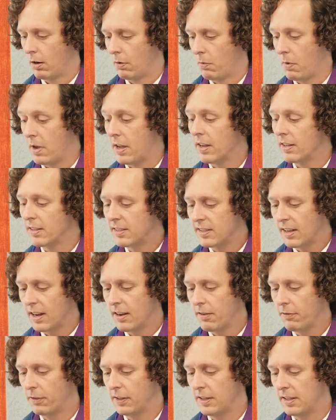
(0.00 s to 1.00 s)
We can
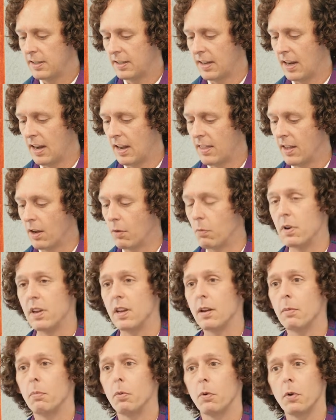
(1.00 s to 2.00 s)
safely say that
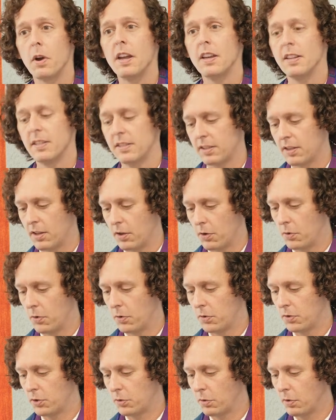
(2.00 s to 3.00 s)
we embrace
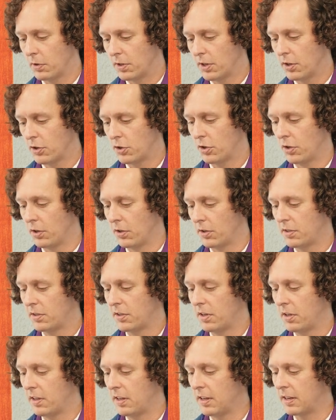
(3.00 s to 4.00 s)
those traditions
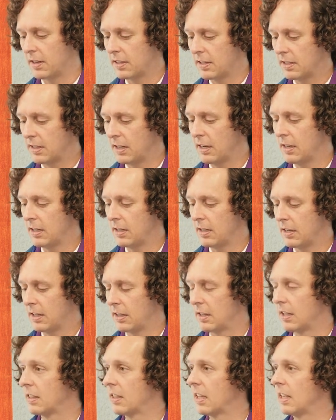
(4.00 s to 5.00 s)
to the extent
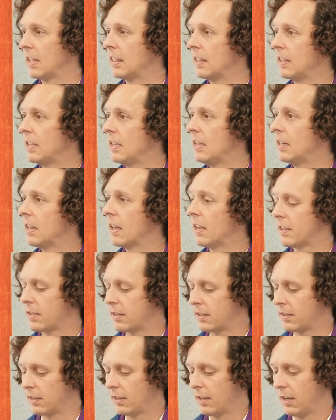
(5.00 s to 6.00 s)
that they lead
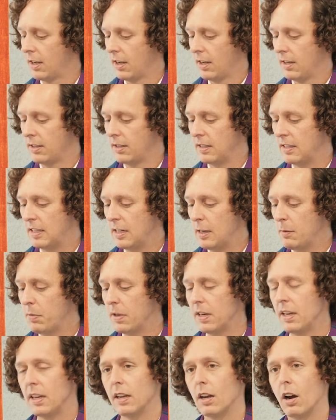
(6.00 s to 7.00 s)
us to
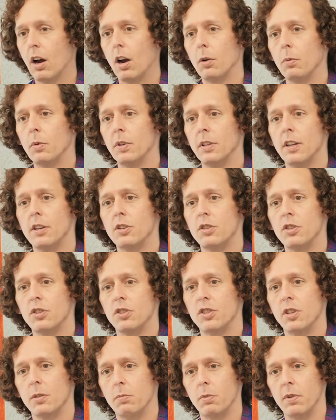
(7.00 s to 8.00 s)
deepening our
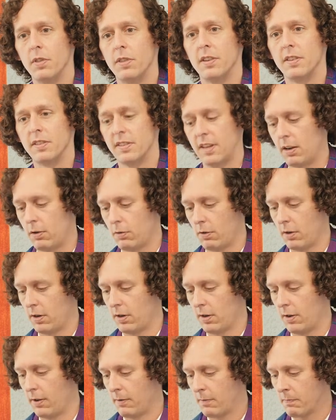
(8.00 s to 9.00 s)
relationship with the
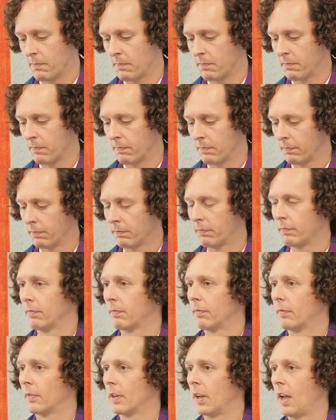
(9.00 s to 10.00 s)
sacred
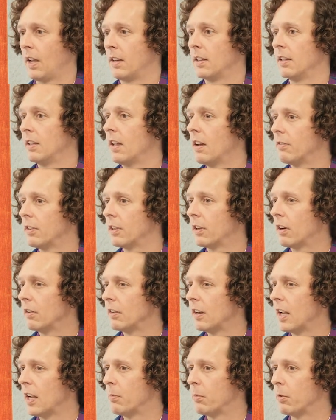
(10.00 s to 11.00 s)
and to loving our
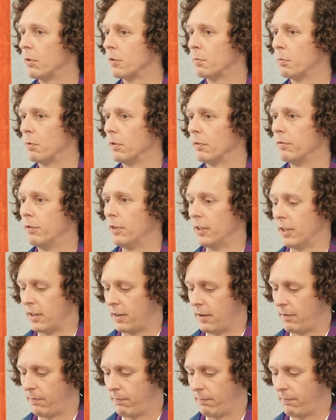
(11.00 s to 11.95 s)
neighbors more fully.